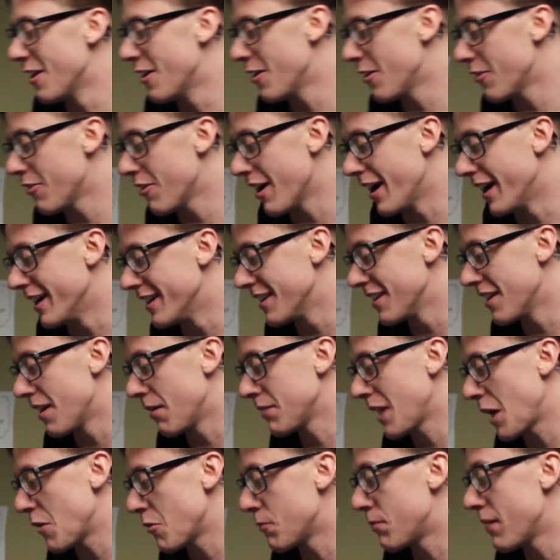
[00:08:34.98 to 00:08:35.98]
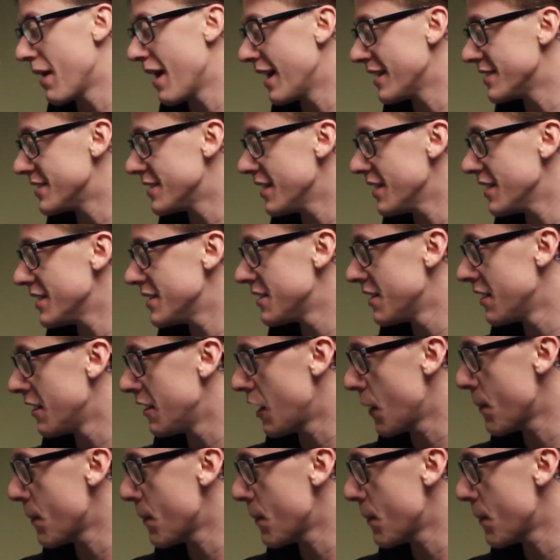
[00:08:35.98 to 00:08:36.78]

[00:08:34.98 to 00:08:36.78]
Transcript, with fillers: All right. I'm glad we're past this.